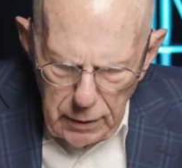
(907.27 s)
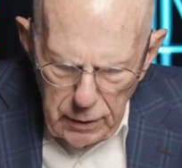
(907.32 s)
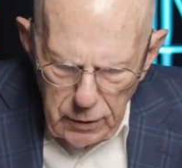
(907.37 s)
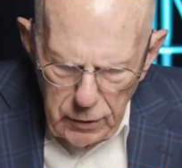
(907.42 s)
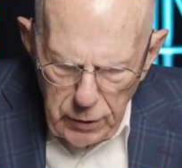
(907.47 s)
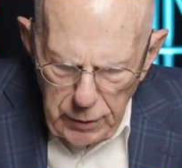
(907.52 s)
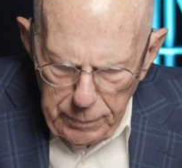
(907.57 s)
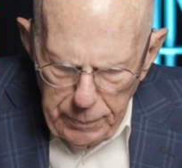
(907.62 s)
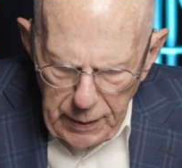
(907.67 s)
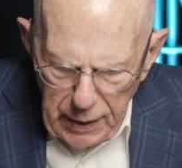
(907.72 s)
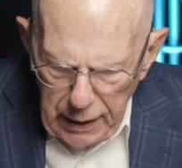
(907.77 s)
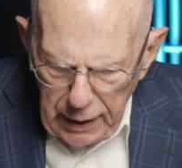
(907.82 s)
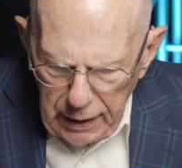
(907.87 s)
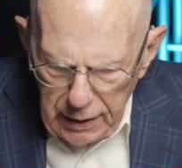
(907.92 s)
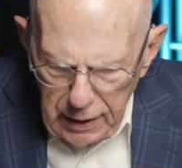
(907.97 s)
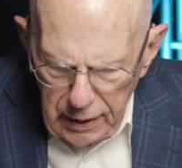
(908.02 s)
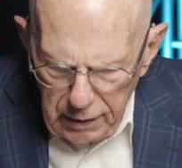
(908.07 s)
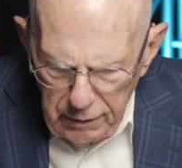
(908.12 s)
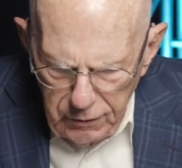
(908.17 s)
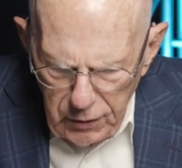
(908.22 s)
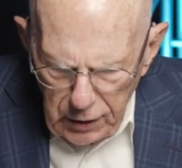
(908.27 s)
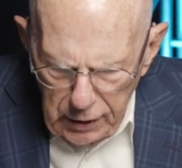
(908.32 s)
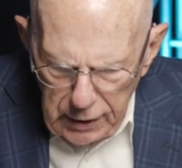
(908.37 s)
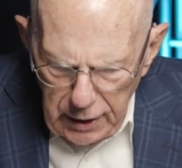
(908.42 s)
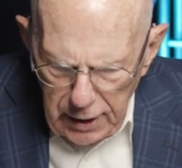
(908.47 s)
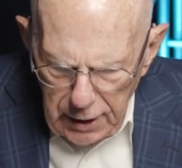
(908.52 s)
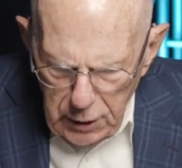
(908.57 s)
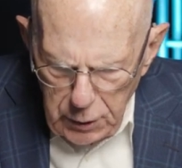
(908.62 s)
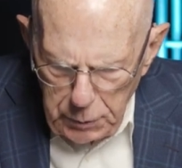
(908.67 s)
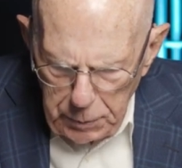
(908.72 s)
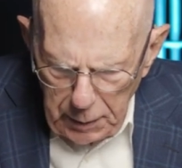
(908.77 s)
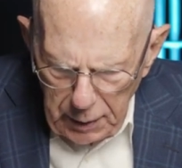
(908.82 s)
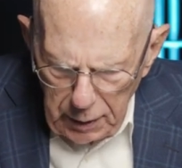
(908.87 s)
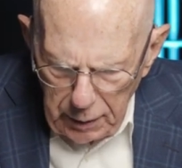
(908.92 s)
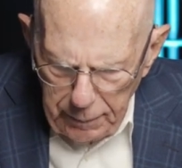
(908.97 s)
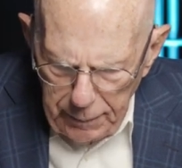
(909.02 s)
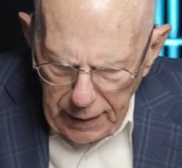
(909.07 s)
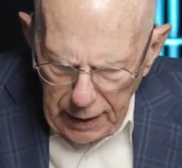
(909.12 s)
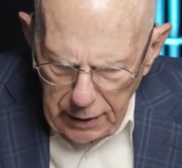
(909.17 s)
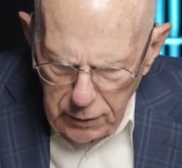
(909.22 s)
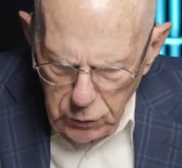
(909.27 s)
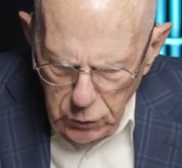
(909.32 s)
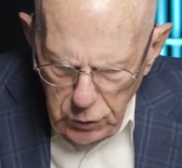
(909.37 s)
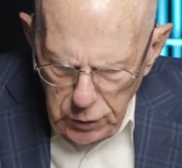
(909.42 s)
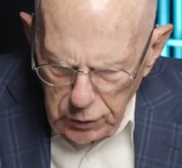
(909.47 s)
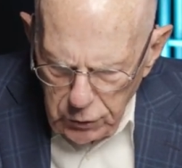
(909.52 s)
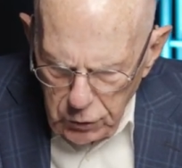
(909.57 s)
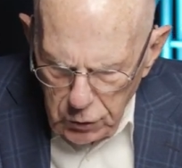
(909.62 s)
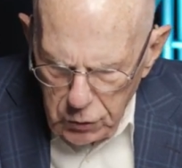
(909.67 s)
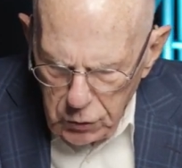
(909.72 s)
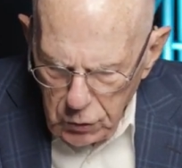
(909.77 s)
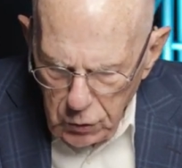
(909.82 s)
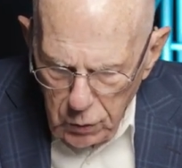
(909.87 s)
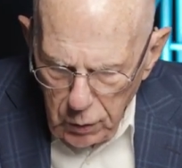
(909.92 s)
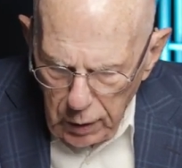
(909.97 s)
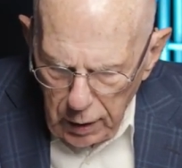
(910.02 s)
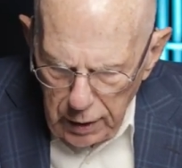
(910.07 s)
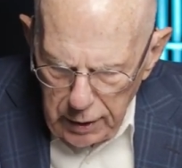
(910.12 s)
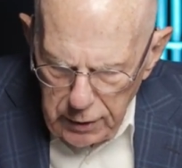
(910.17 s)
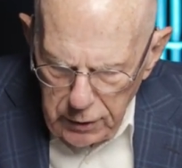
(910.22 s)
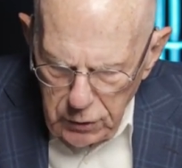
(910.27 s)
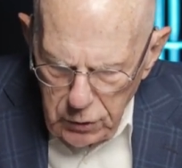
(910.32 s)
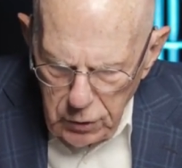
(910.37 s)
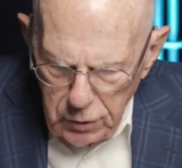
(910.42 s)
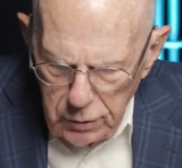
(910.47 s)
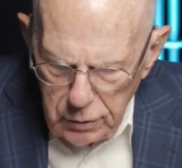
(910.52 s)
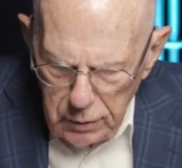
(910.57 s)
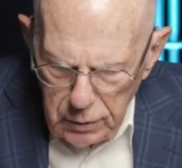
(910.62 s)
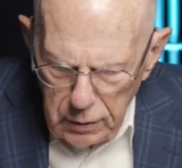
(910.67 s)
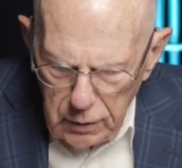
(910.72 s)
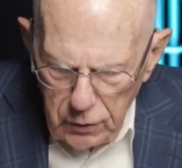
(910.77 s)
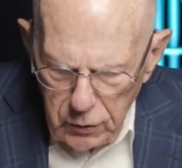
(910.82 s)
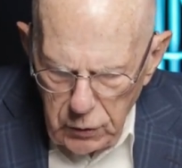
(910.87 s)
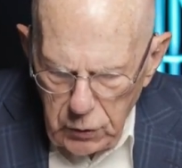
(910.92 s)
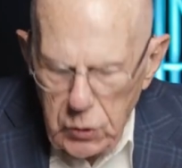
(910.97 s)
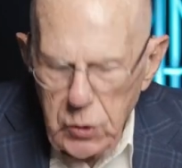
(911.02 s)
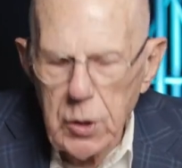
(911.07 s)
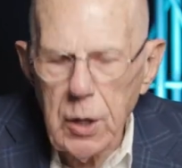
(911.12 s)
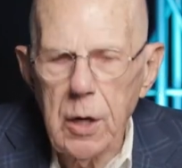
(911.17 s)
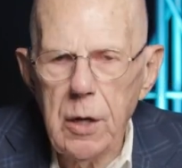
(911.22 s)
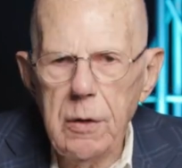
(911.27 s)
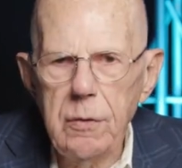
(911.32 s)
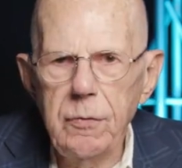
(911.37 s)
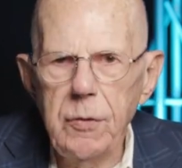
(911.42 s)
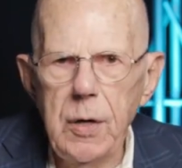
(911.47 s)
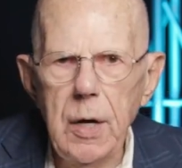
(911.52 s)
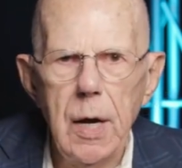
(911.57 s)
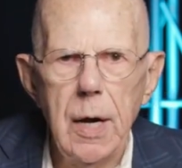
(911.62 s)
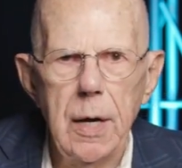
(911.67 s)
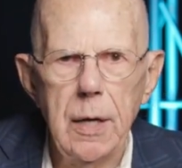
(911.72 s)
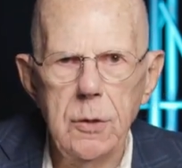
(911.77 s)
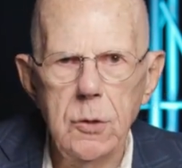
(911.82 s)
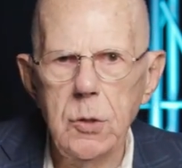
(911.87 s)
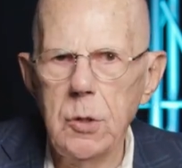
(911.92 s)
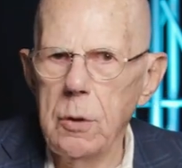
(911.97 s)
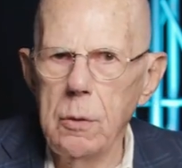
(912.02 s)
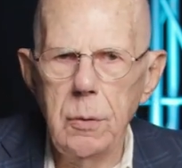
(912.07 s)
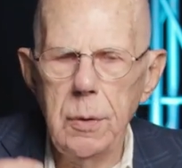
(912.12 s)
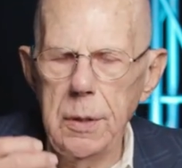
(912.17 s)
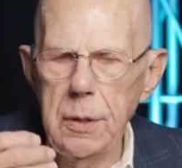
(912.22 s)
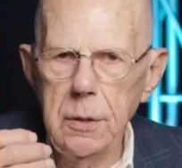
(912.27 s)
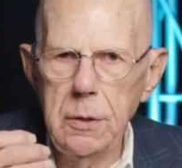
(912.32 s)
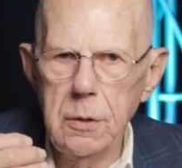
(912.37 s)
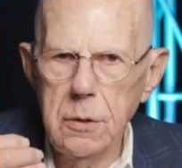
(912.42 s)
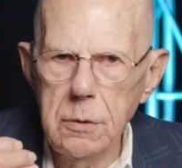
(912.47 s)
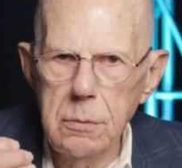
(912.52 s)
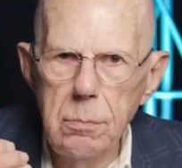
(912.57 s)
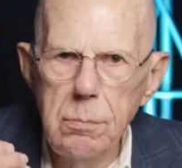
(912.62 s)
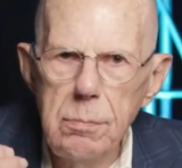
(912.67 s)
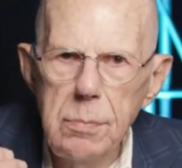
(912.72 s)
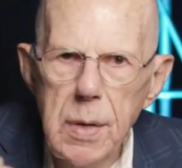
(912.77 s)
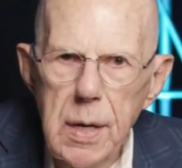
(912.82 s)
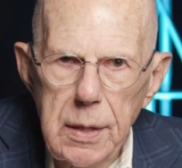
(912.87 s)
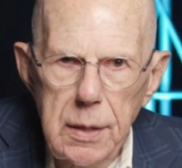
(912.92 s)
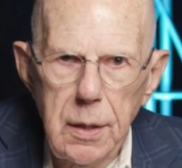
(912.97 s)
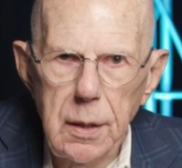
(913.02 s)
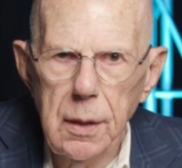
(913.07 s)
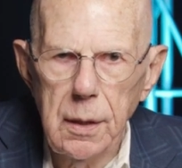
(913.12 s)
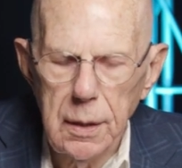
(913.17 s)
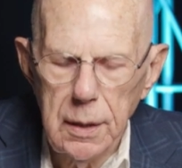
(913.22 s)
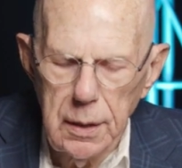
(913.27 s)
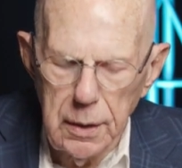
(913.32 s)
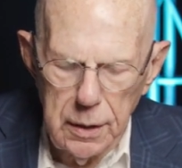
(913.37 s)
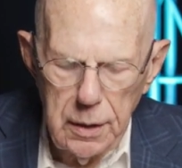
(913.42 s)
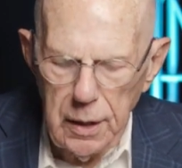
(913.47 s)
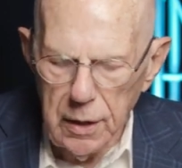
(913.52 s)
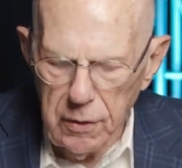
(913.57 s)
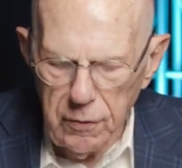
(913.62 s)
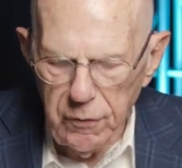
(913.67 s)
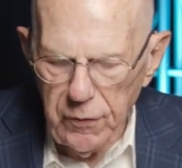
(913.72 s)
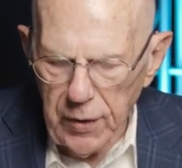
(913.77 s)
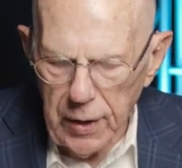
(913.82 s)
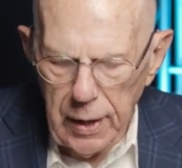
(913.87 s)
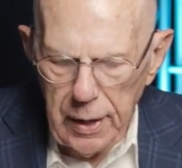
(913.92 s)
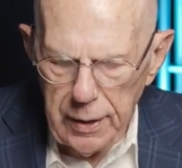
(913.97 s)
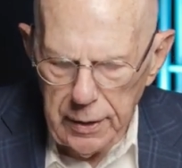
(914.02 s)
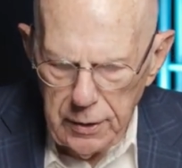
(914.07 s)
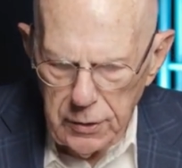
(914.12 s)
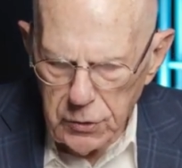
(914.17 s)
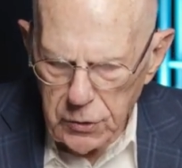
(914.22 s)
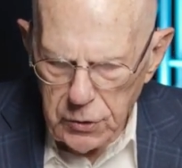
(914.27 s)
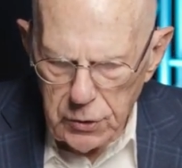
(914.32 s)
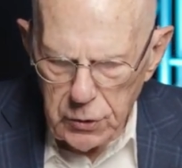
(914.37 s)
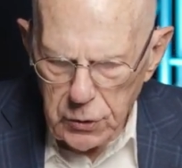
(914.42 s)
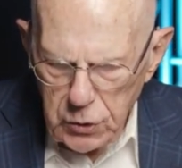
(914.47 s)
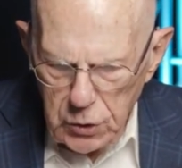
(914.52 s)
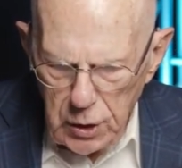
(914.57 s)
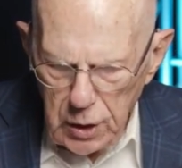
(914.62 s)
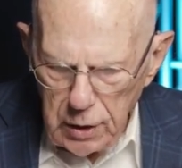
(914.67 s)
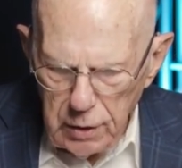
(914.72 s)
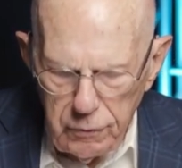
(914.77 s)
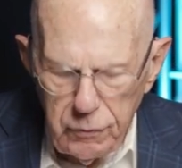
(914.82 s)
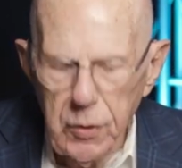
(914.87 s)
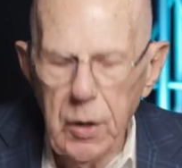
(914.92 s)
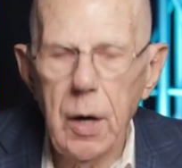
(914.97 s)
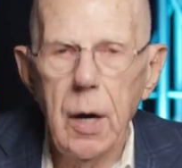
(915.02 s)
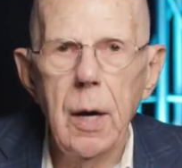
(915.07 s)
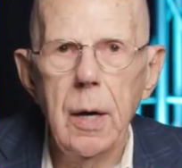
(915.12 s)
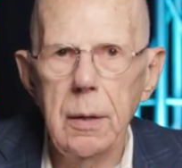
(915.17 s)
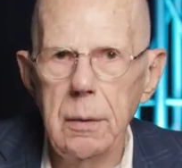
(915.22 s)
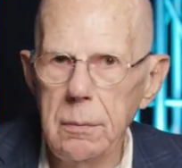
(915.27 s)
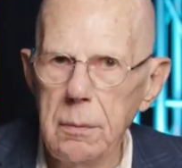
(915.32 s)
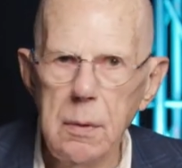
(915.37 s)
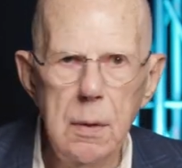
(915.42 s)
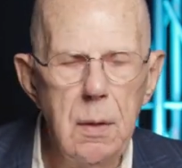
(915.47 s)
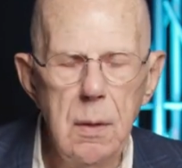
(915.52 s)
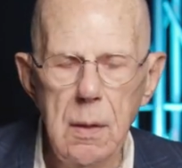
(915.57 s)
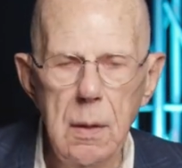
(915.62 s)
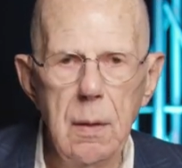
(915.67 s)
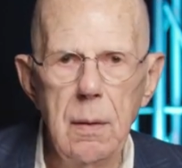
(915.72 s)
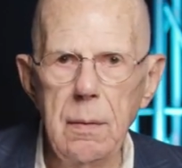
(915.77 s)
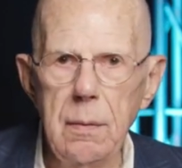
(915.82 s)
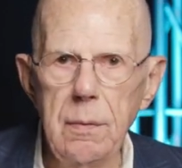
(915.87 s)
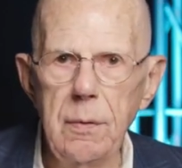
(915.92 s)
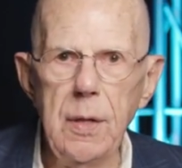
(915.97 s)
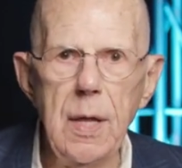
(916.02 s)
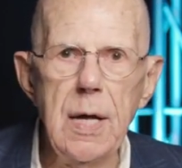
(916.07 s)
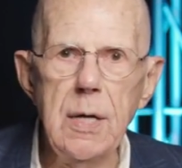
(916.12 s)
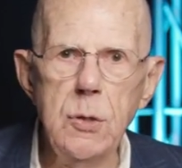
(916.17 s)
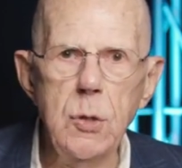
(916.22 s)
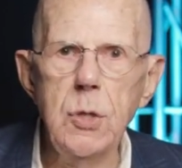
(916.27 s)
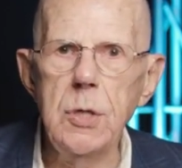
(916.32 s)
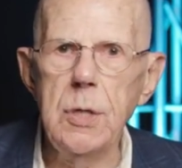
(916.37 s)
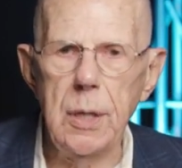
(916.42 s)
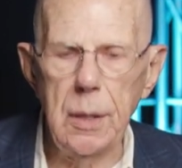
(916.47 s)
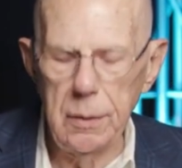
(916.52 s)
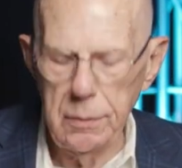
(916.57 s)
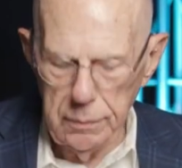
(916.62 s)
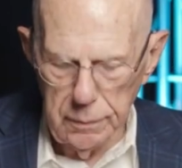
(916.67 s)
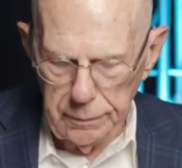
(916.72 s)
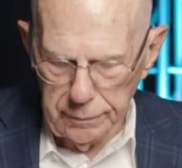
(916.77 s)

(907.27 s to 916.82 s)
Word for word: the beginning of the gospel about Jesus Christ, the Son of God. So, he is immediately identified as the Son of God, and that's it.